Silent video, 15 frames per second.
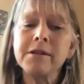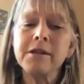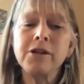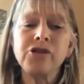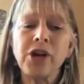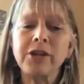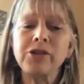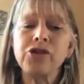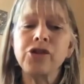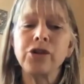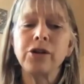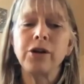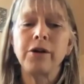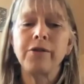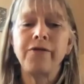the gesture
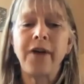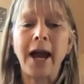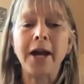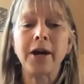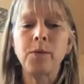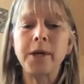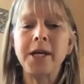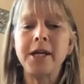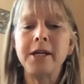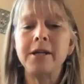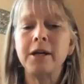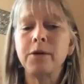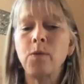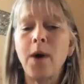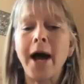of fireweed
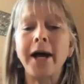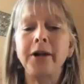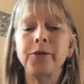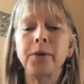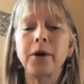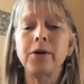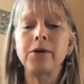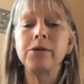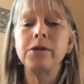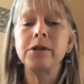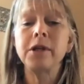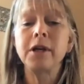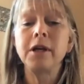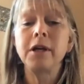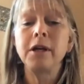and wild rose,
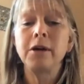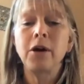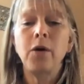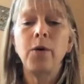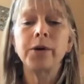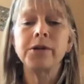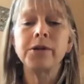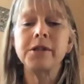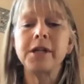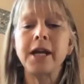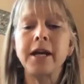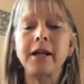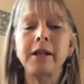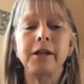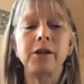
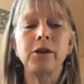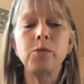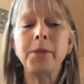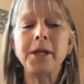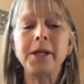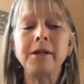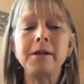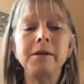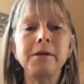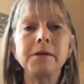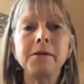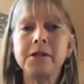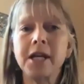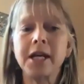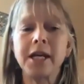horsetail and lupin,
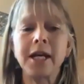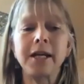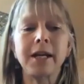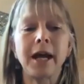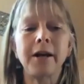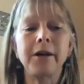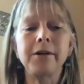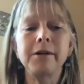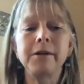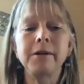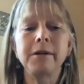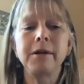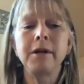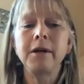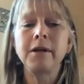stinging nettle,
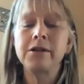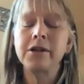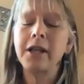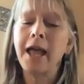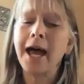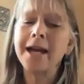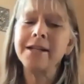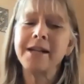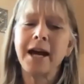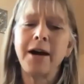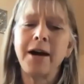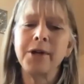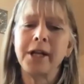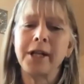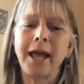to lie
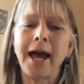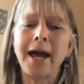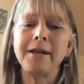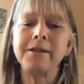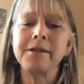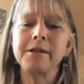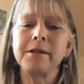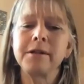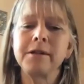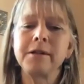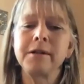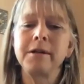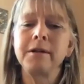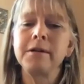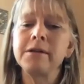down at last,
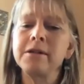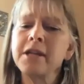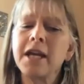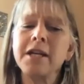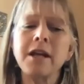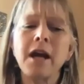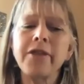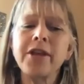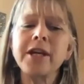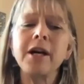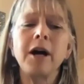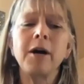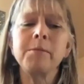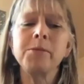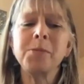say nothing
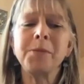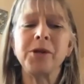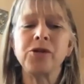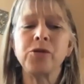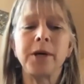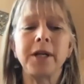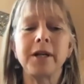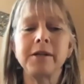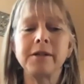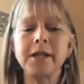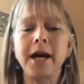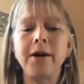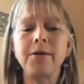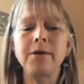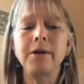comes between us
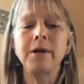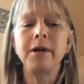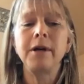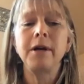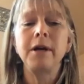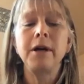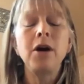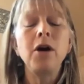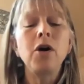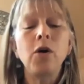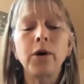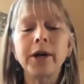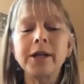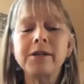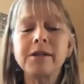now?
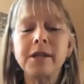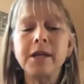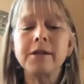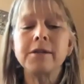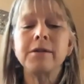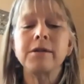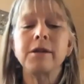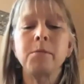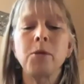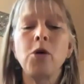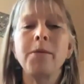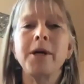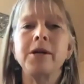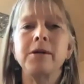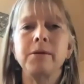Or is this the
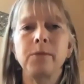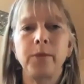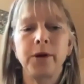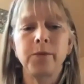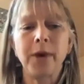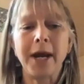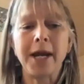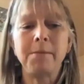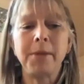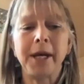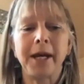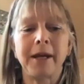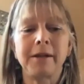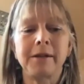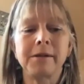moment when rain
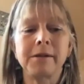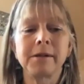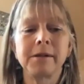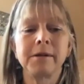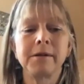begins,